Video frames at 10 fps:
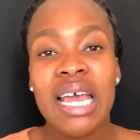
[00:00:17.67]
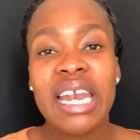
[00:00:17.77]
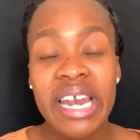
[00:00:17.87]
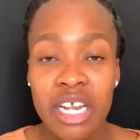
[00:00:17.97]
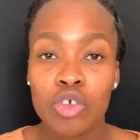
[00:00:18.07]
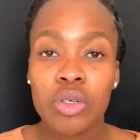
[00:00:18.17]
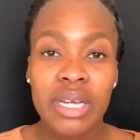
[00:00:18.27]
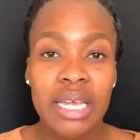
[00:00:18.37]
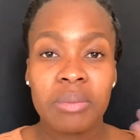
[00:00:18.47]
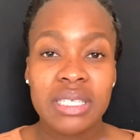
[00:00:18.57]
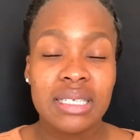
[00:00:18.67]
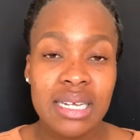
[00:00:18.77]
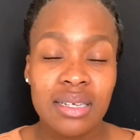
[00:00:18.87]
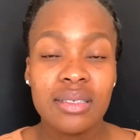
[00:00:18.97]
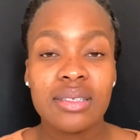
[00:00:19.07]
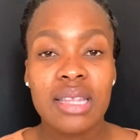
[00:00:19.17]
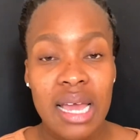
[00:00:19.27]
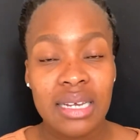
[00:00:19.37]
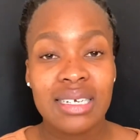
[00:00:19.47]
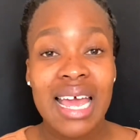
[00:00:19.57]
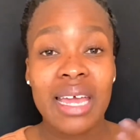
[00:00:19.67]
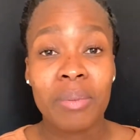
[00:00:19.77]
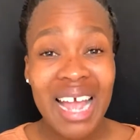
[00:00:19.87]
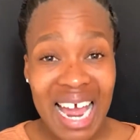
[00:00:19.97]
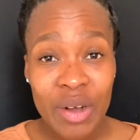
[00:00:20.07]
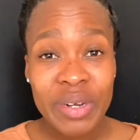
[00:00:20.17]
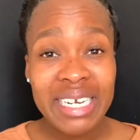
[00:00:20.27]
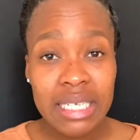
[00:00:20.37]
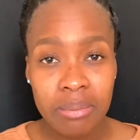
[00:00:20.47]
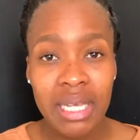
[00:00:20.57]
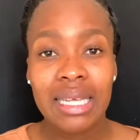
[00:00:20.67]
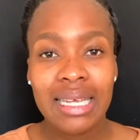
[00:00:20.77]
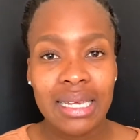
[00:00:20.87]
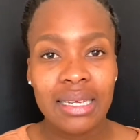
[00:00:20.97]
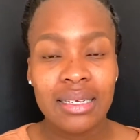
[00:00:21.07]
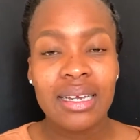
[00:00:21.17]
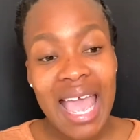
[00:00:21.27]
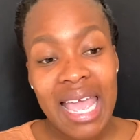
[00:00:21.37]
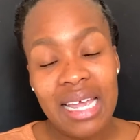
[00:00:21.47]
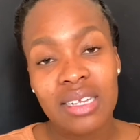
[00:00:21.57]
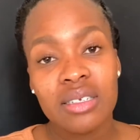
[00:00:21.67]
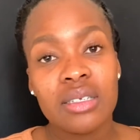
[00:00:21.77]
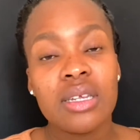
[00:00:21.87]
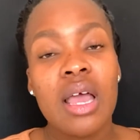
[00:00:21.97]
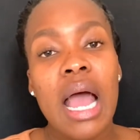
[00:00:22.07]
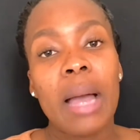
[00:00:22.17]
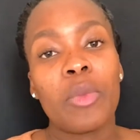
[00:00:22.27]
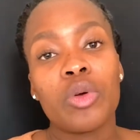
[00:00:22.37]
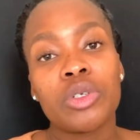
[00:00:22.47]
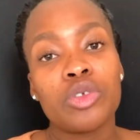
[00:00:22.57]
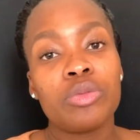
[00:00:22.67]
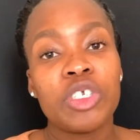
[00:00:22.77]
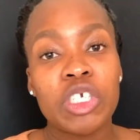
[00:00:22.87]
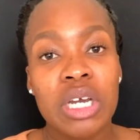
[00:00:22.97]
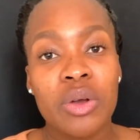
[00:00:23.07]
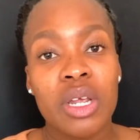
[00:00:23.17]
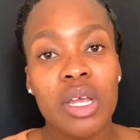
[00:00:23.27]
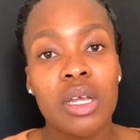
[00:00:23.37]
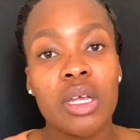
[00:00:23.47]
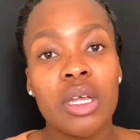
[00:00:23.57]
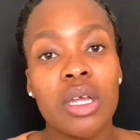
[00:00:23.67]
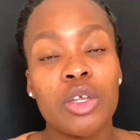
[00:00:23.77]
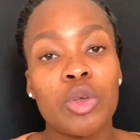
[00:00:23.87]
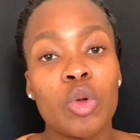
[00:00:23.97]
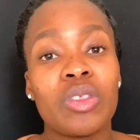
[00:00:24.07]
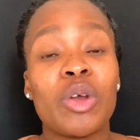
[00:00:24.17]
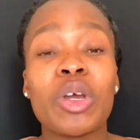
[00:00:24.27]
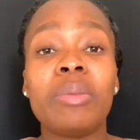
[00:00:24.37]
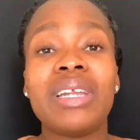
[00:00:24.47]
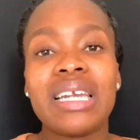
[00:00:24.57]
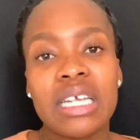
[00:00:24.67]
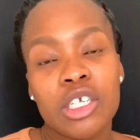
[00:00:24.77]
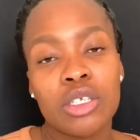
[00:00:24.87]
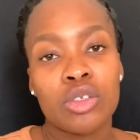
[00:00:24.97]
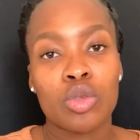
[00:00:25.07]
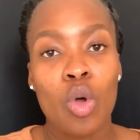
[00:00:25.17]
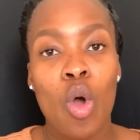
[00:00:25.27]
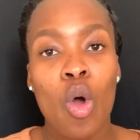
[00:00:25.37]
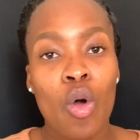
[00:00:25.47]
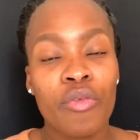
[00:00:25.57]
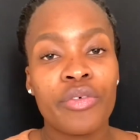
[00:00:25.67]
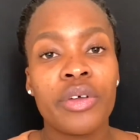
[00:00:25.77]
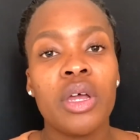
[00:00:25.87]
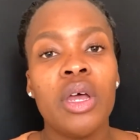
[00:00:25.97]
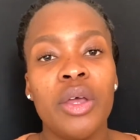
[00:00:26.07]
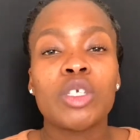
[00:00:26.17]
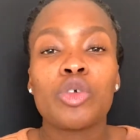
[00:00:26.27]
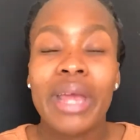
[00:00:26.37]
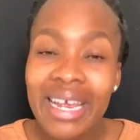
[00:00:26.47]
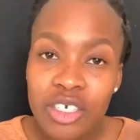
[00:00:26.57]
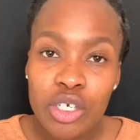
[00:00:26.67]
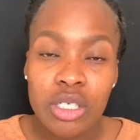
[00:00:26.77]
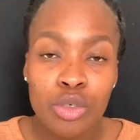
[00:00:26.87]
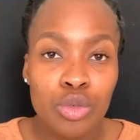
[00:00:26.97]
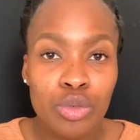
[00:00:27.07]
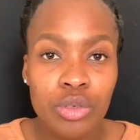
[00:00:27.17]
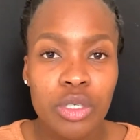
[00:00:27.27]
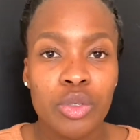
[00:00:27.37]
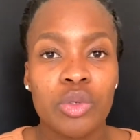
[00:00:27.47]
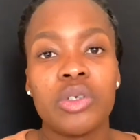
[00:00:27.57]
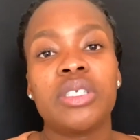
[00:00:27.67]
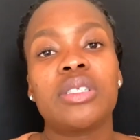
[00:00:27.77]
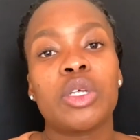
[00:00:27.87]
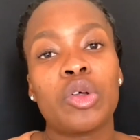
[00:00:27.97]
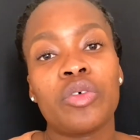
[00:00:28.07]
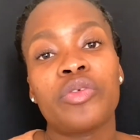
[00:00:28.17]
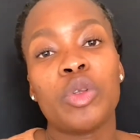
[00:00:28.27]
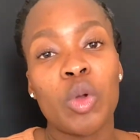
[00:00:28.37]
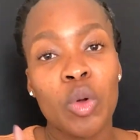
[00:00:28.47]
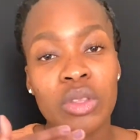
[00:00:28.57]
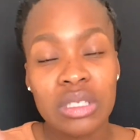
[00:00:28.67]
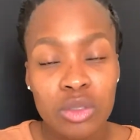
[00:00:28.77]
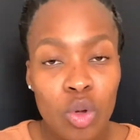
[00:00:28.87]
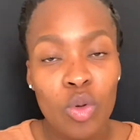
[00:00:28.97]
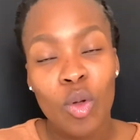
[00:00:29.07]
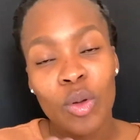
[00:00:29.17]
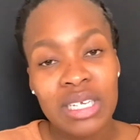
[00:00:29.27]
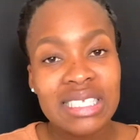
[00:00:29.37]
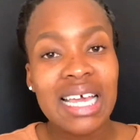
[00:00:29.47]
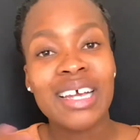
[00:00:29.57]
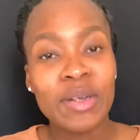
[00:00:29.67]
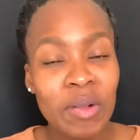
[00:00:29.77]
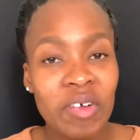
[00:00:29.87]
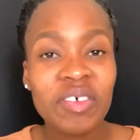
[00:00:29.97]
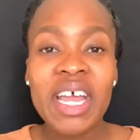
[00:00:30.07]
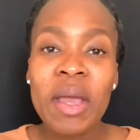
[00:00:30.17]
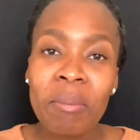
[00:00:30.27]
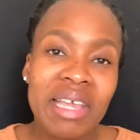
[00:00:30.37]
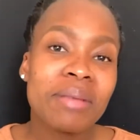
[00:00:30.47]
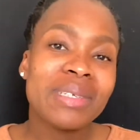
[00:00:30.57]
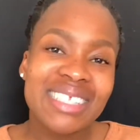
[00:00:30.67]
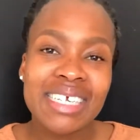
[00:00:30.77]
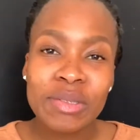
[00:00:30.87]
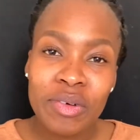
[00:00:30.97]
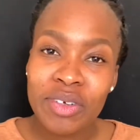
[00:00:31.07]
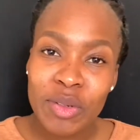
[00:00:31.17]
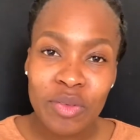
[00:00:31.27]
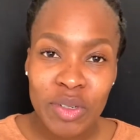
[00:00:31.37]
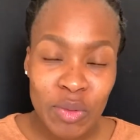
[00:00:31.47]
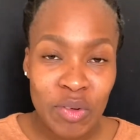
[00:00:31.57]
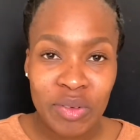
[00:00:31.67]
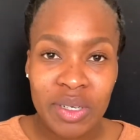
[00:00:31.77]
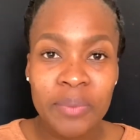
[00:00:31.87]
natural hair mistakes that I am currently making and I'm going to be sharing you know the recommendations of what to actually do, you know, instead of, you know, this ongoing cycle of making mistakes over and over and over.